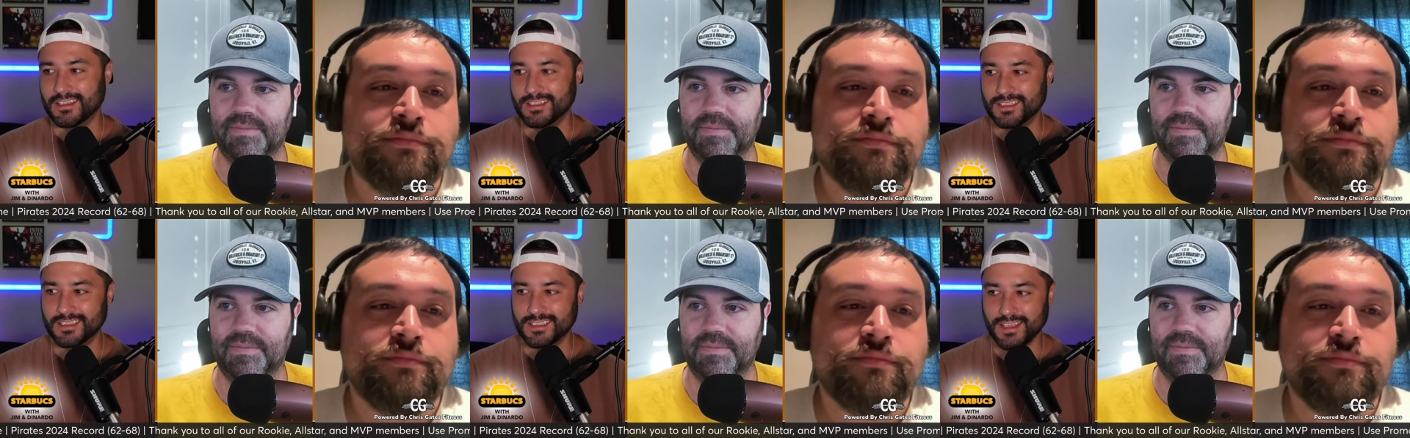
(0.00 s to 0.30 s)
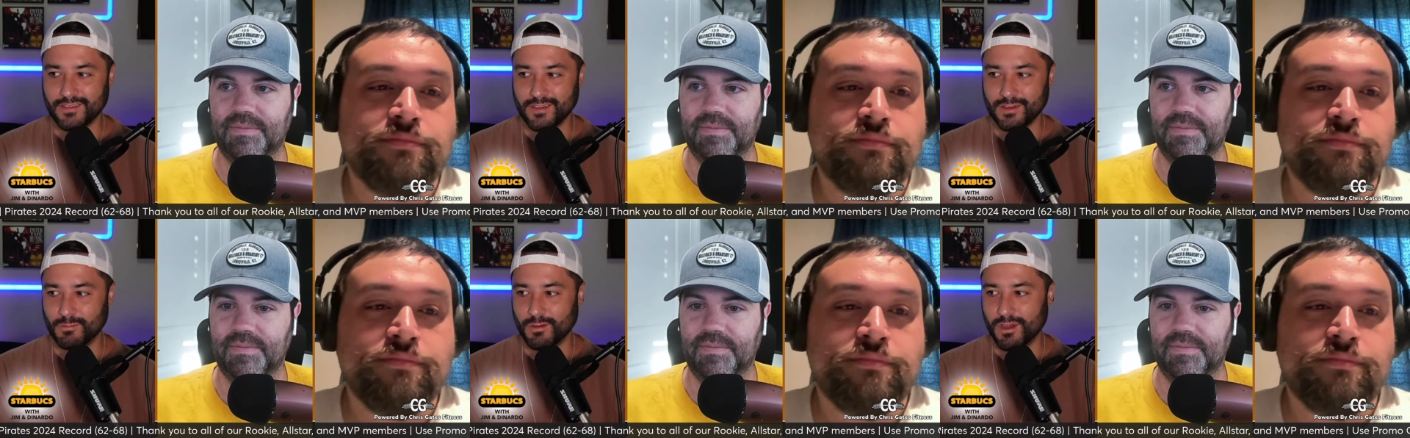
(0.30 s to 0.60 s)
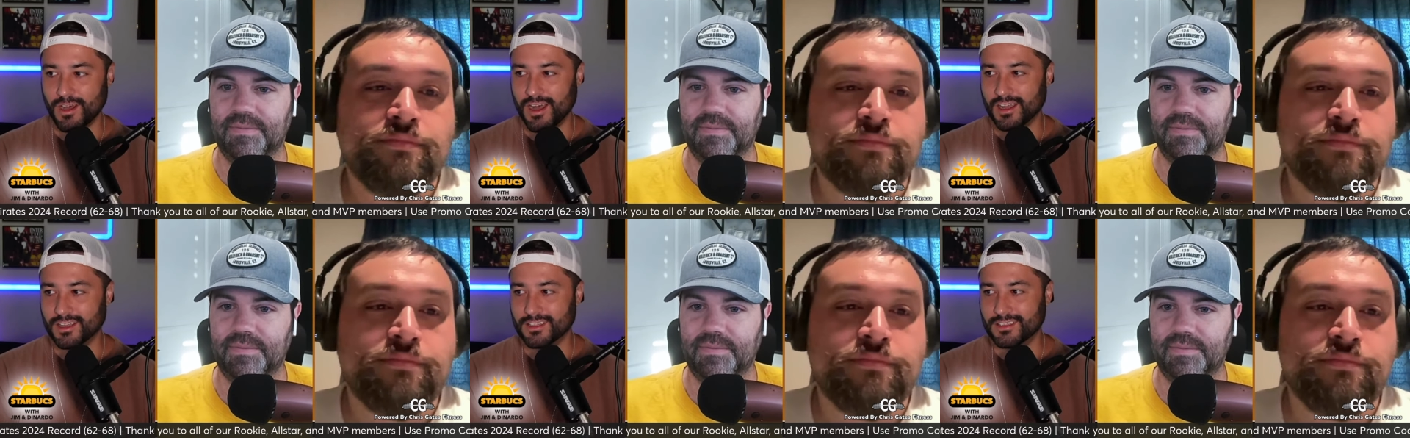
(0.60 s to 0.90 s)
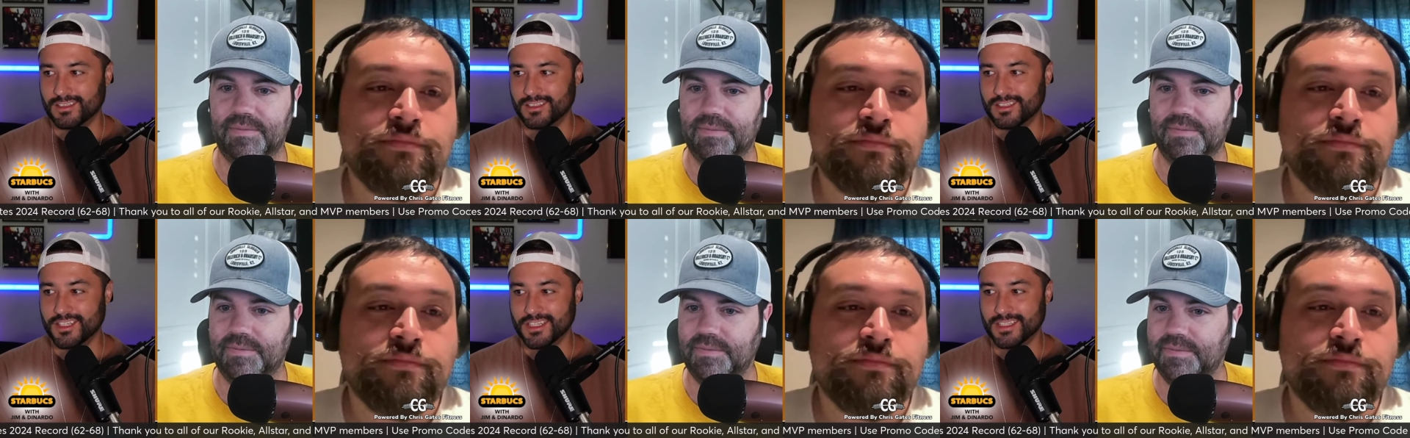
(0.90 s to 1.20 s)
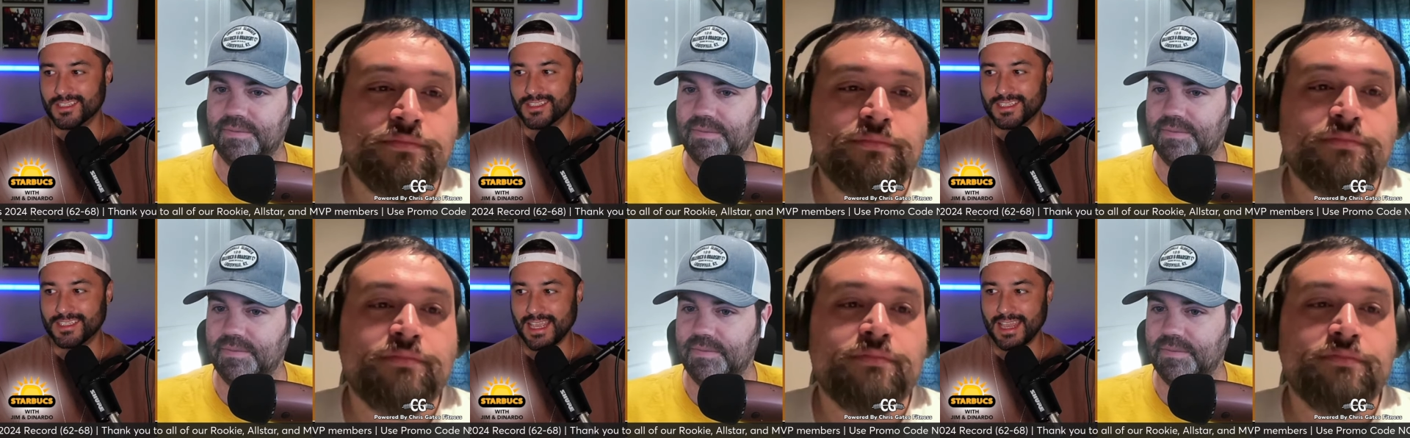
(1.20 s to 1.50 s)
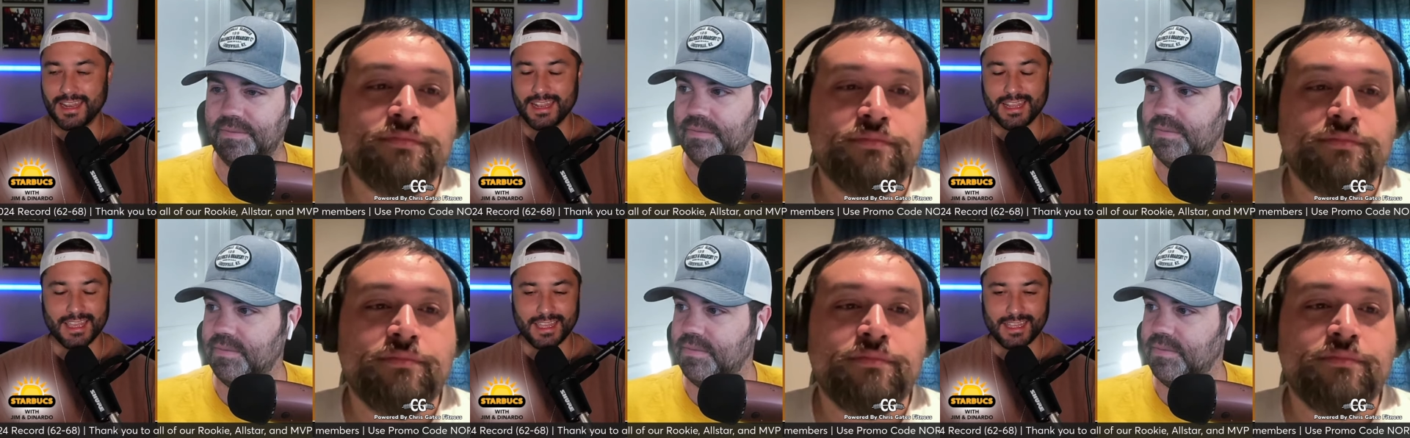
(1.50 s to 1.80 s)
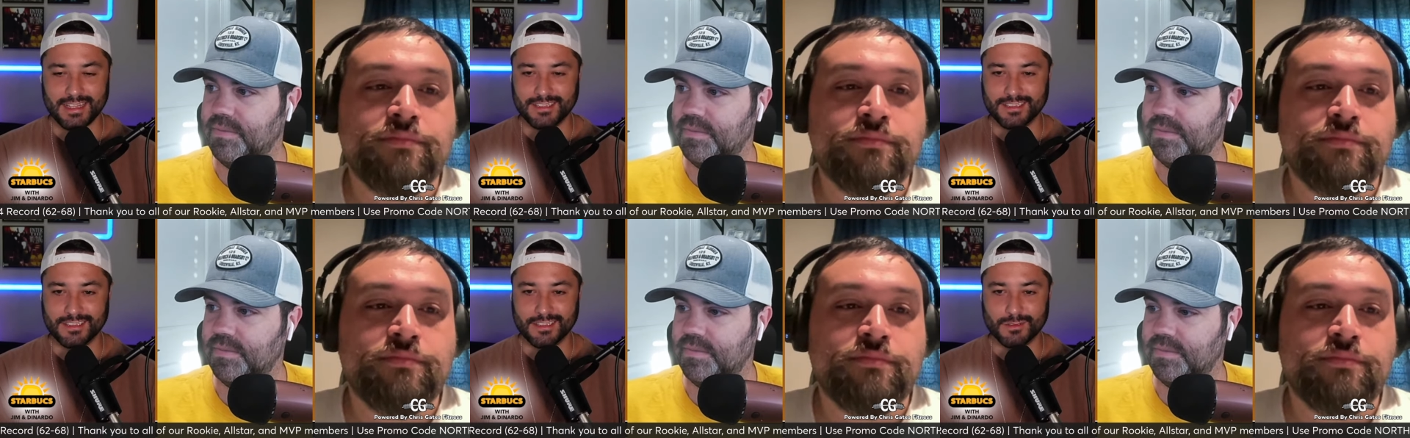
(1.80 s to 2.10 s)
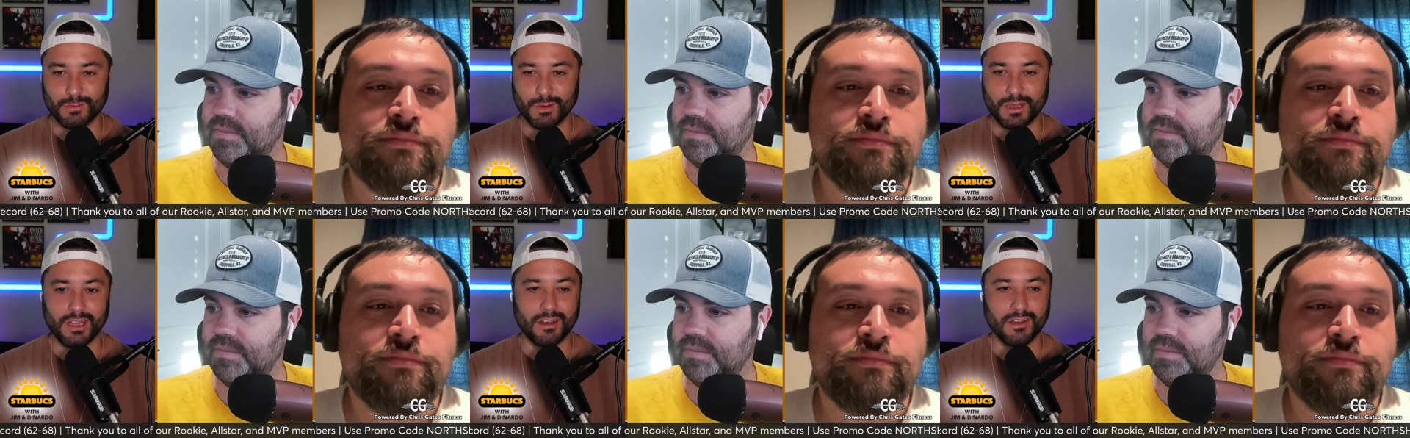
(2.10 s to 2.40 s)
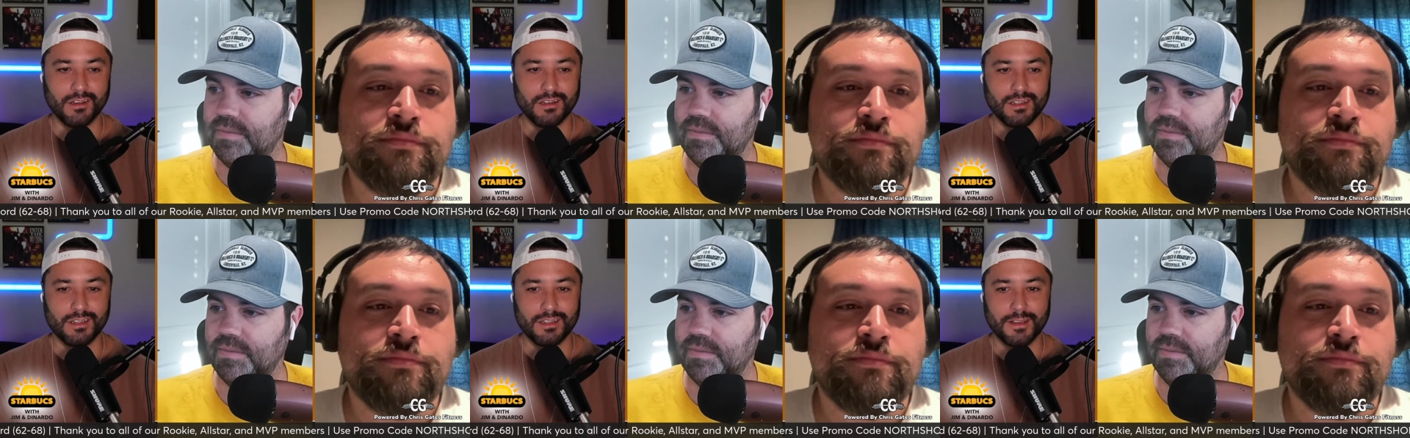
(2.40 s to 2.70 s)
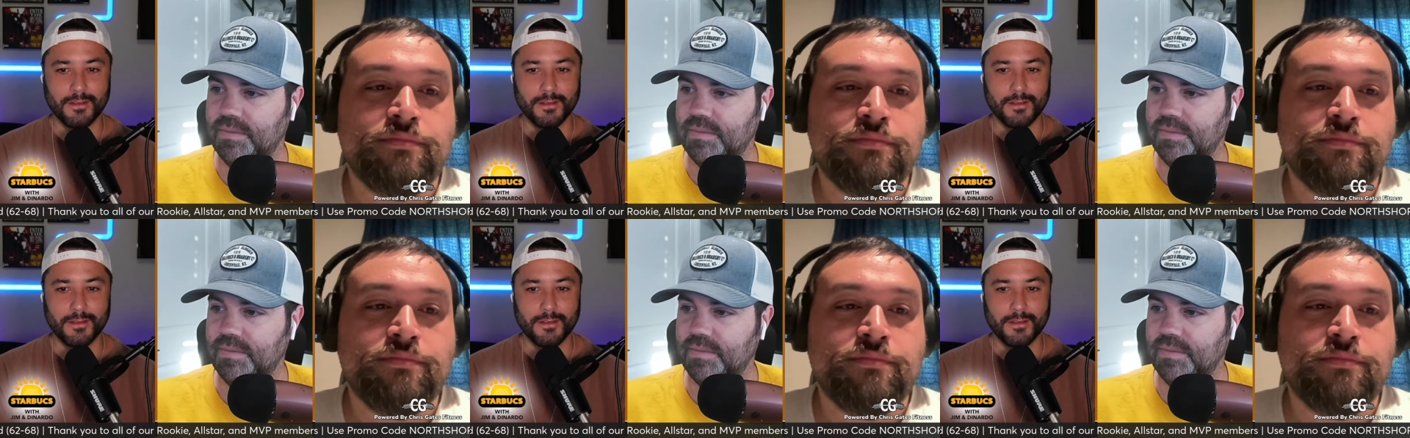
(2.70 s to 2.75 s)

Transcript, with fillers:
Speaker 1: 7 walks, just 10 hits as well.